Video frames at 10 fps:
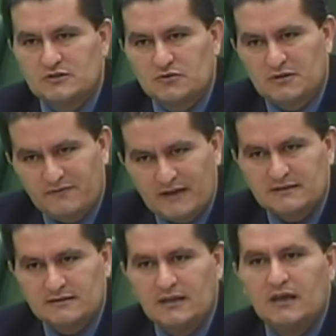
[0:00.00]
So it
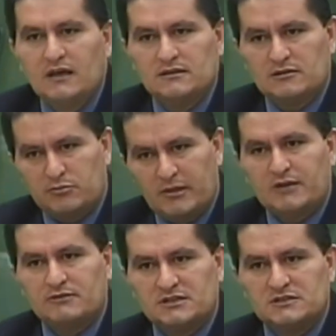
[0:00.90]
affected
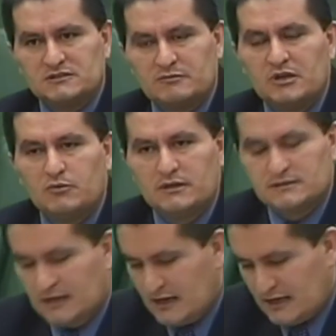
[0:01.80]
diplomatic relations in many ways.